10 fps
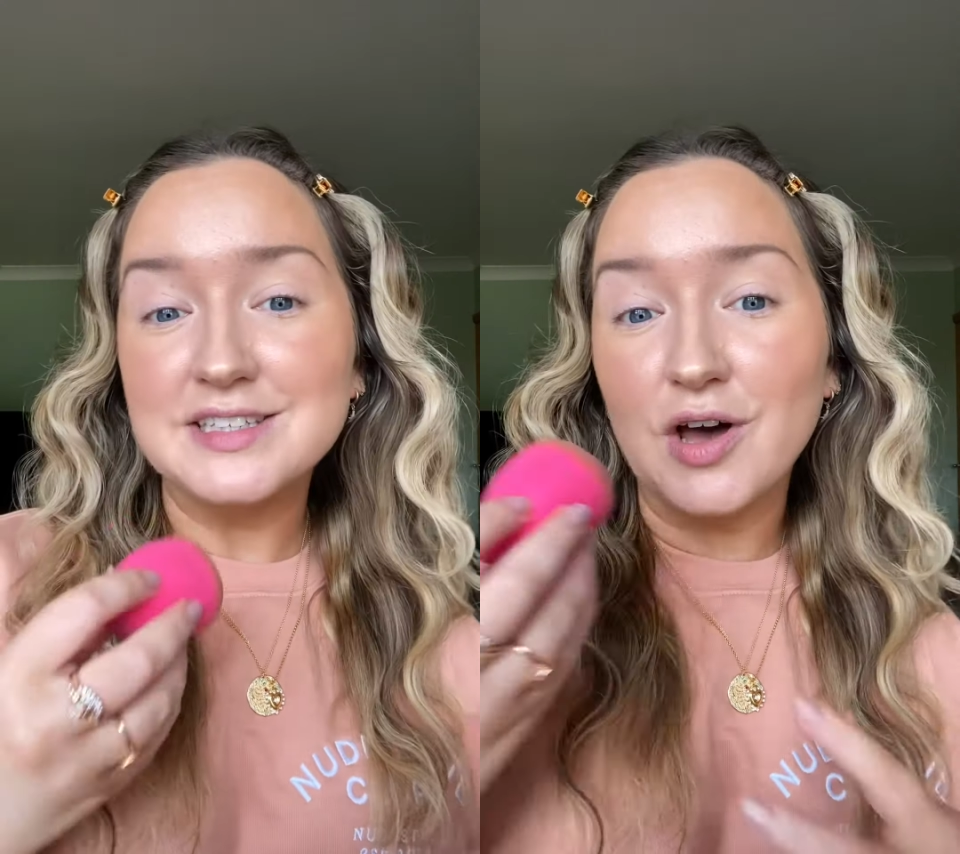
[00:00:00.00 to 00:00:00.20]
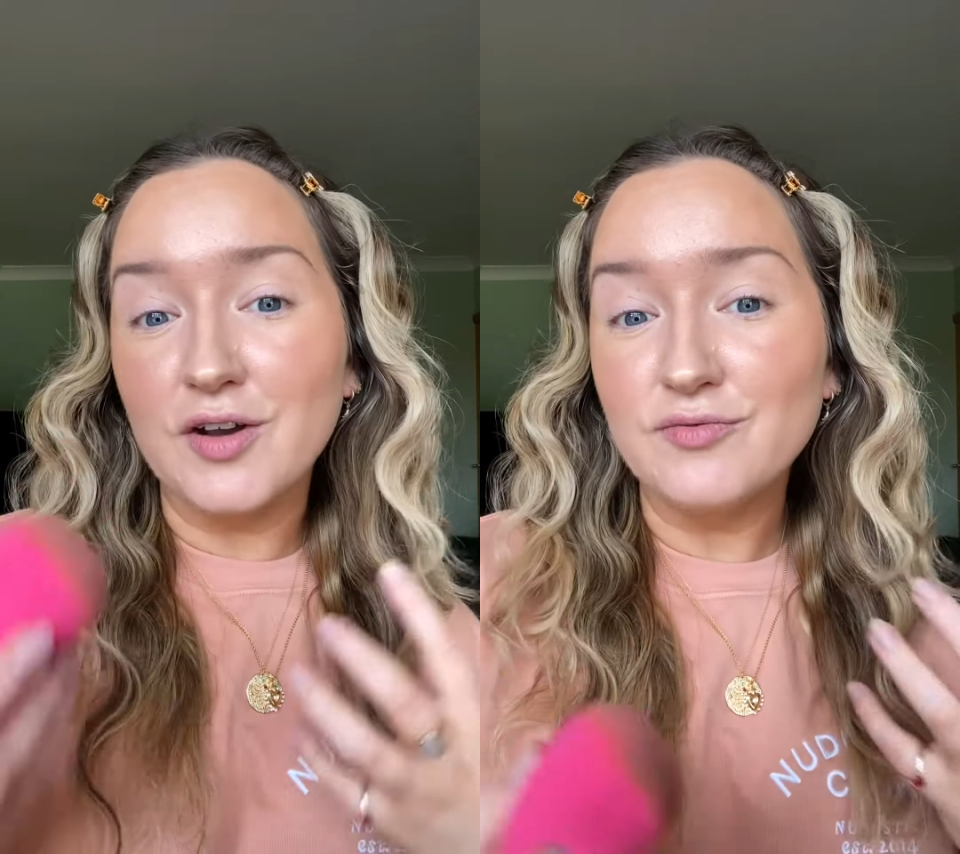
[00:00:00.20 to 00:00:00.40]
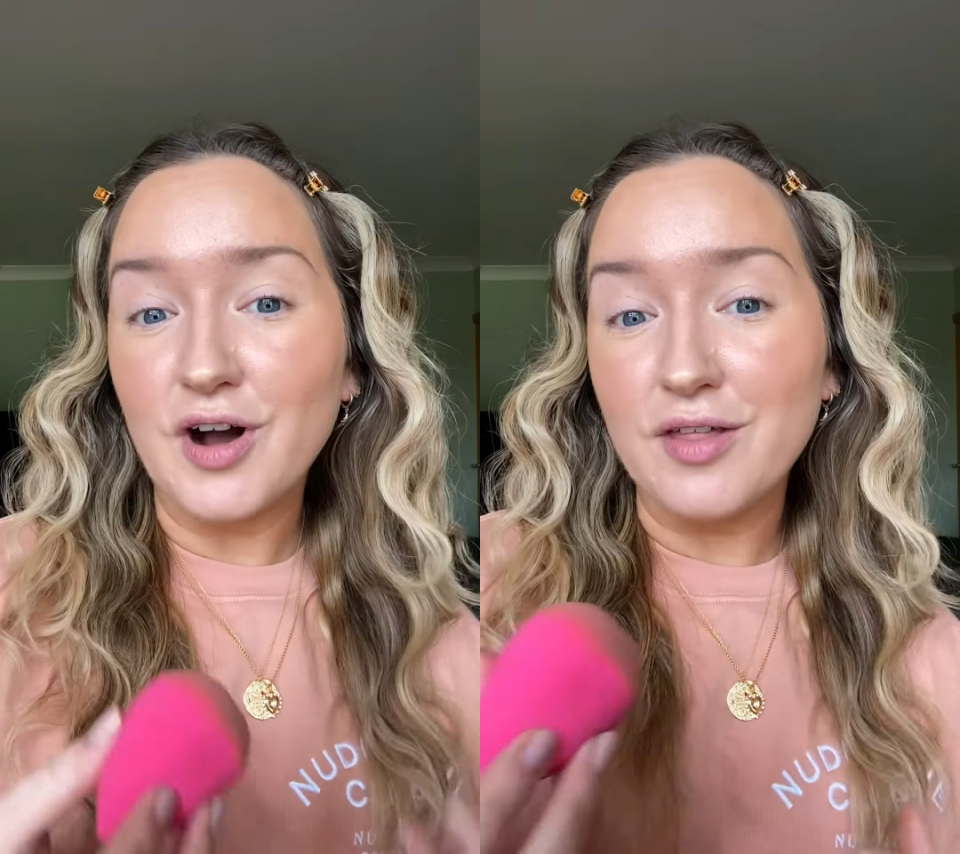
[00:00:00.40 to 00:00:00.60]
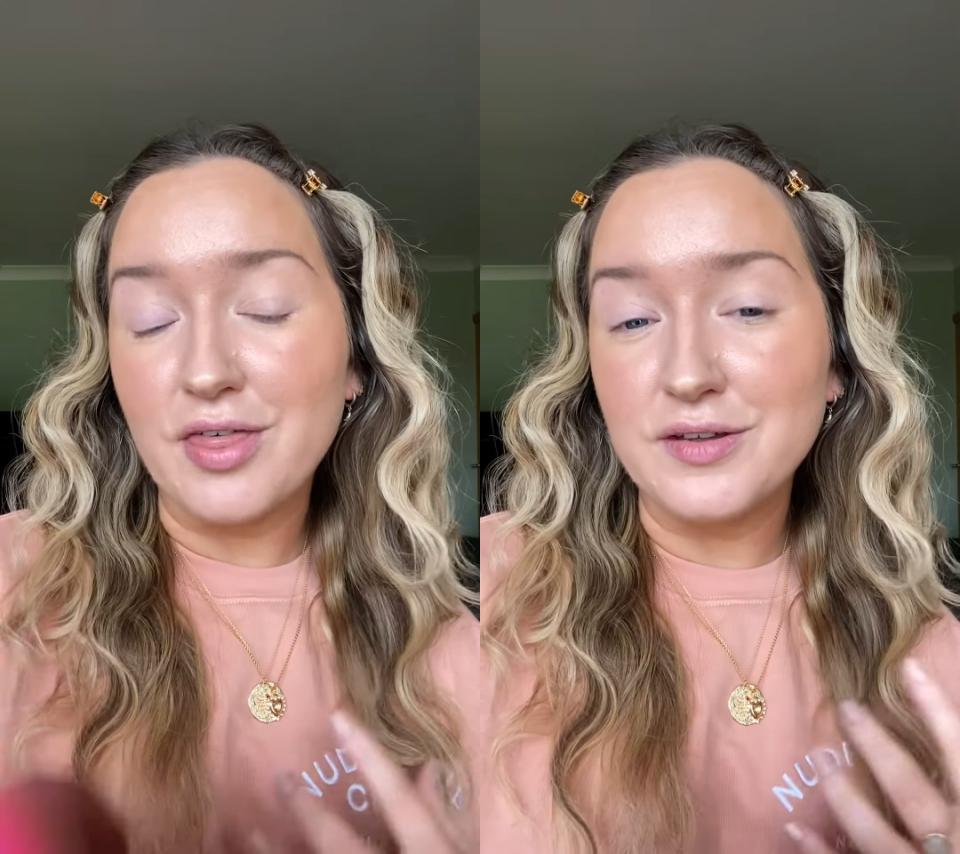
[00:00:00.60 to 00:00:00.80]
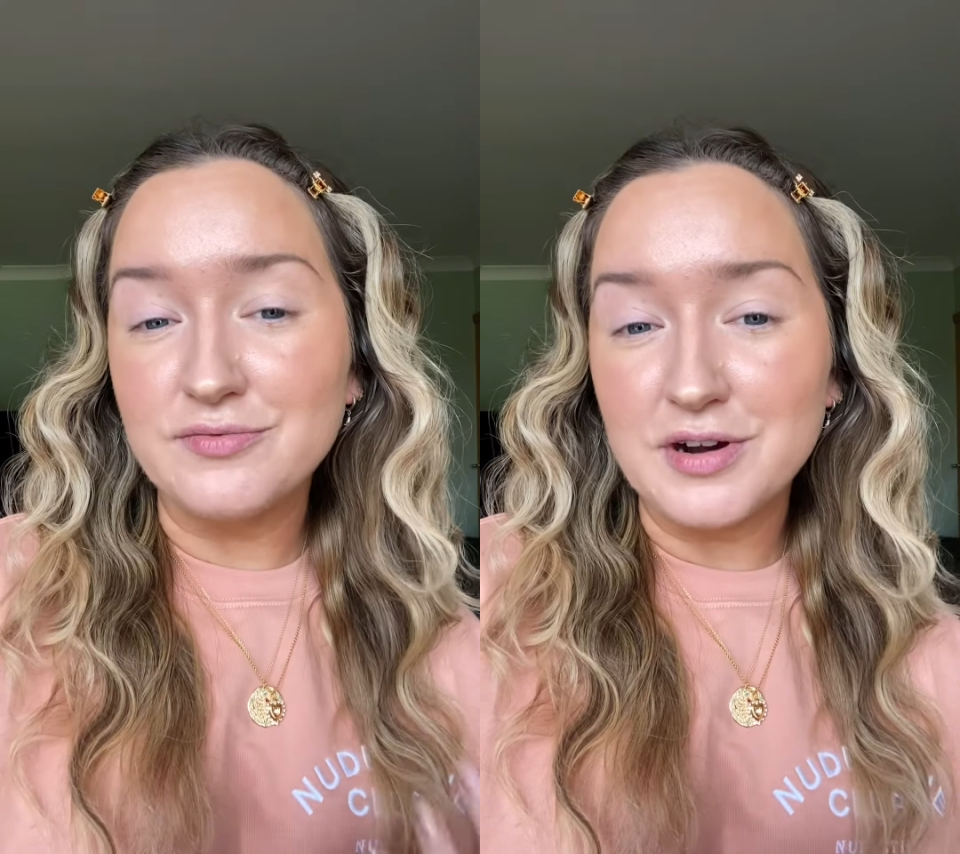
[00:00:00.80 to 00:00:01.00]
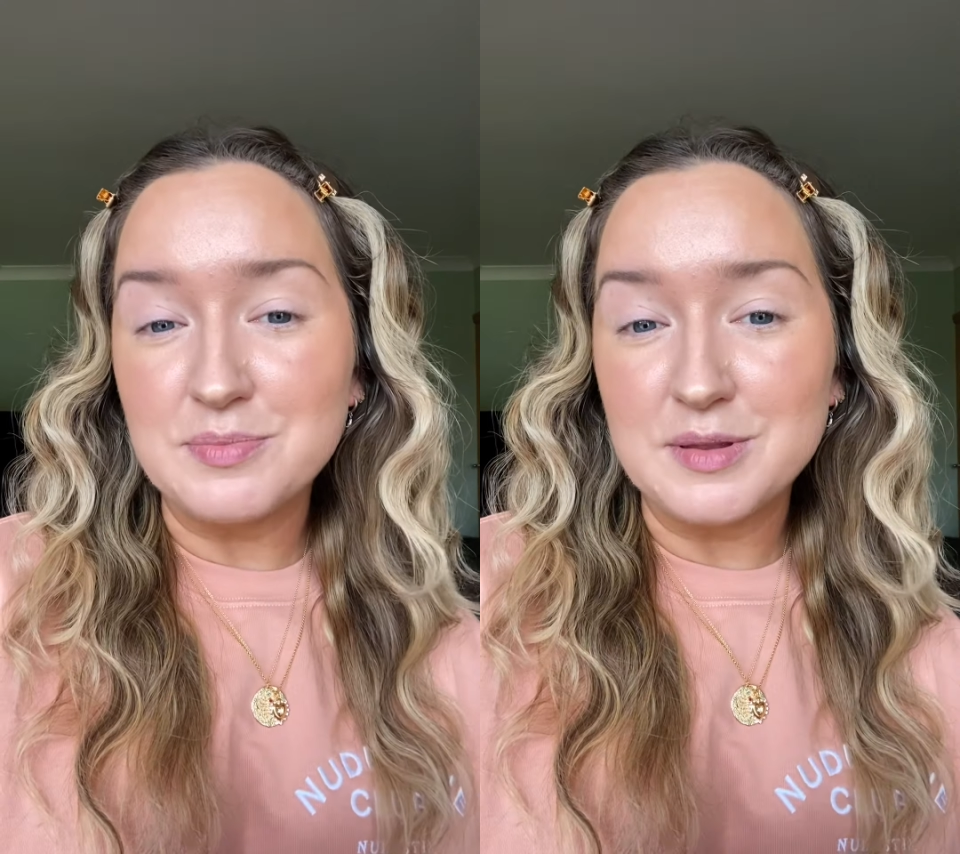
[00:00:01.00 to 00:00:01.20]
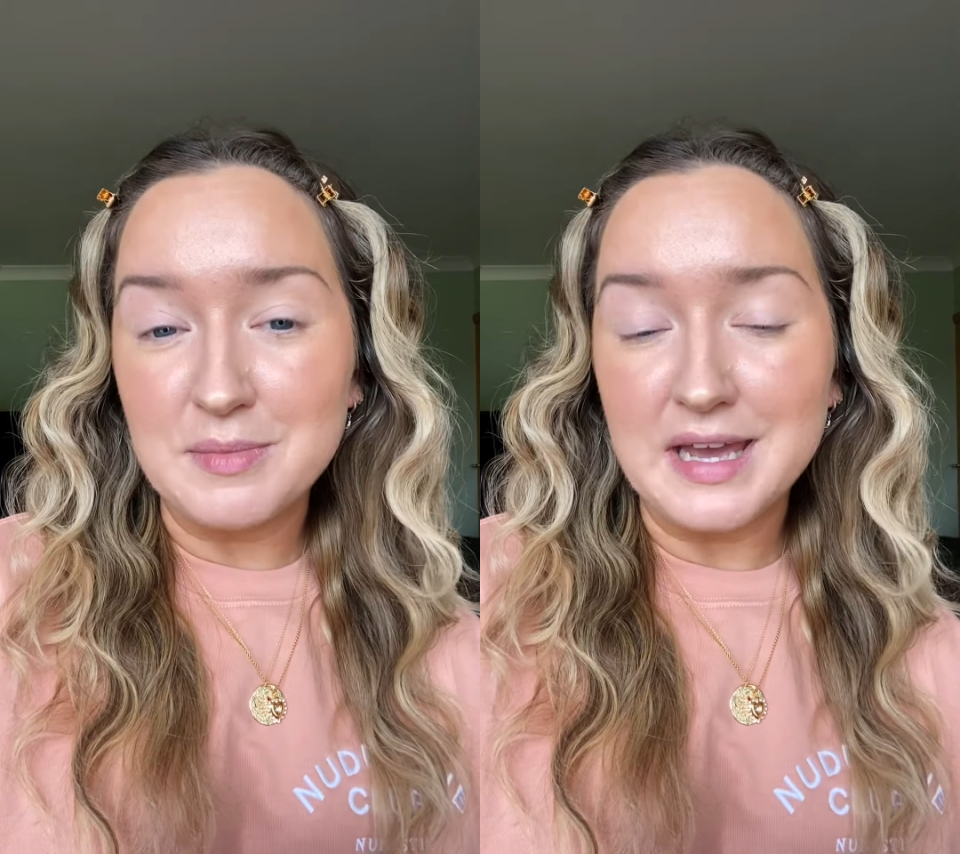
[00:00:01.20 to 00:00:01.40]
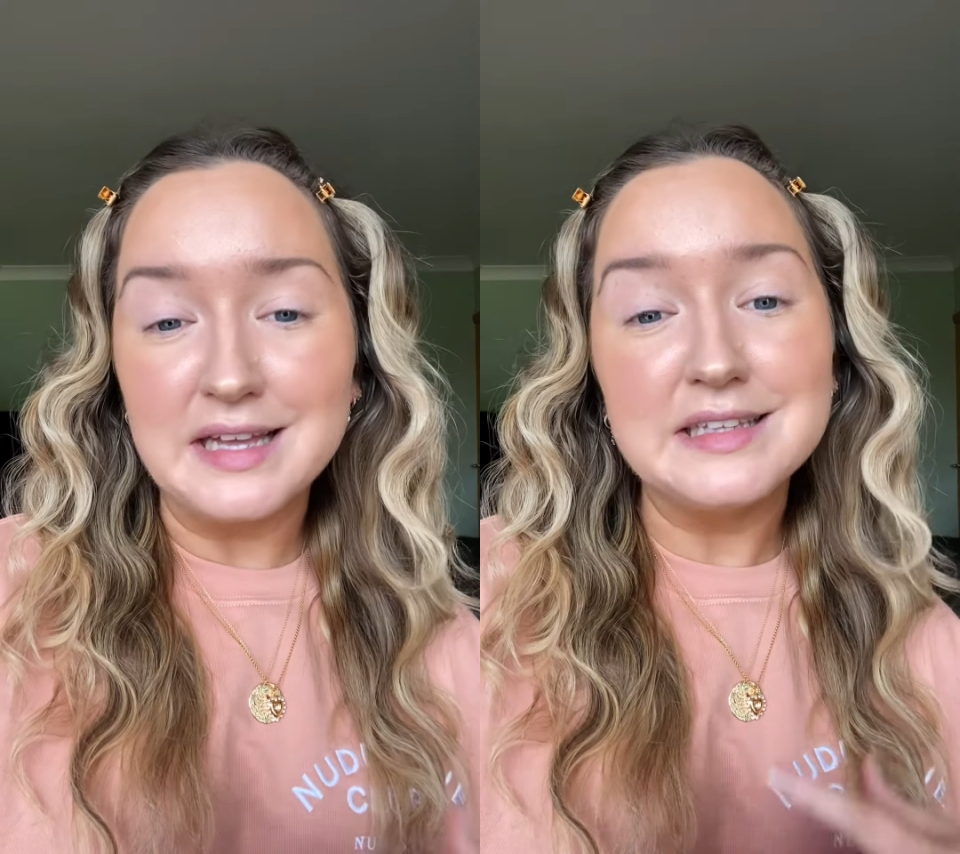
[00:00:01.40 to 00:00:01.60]
on rather than rub them
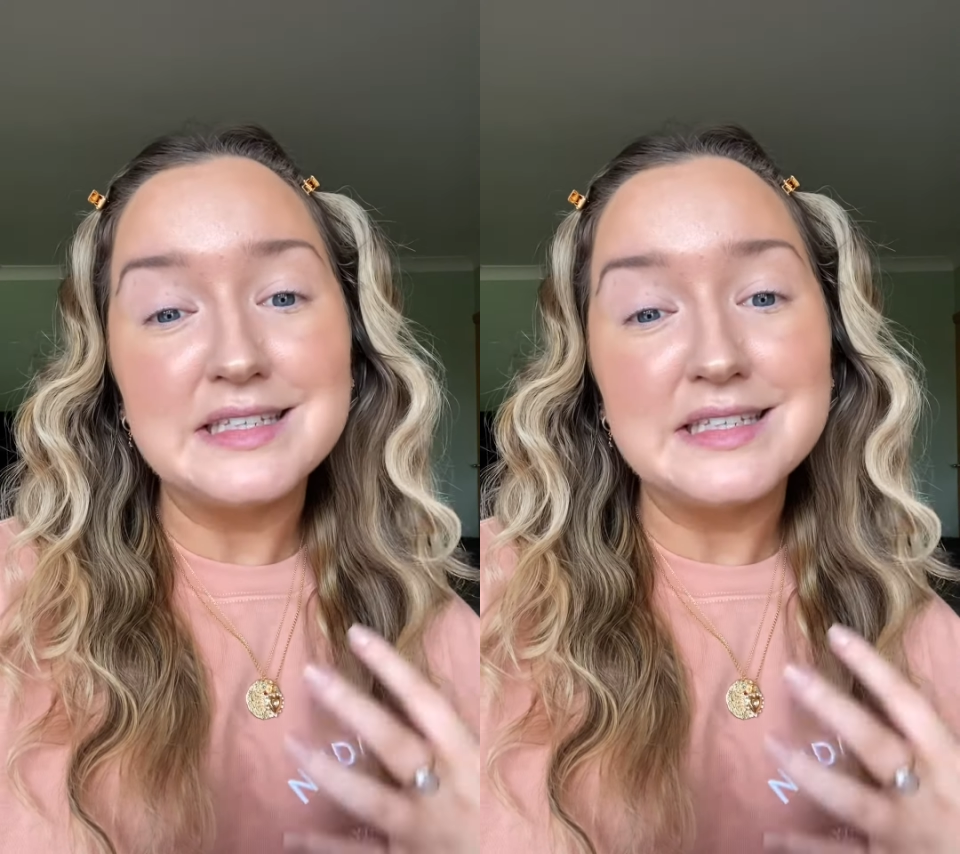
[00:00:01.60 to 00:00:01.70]
in,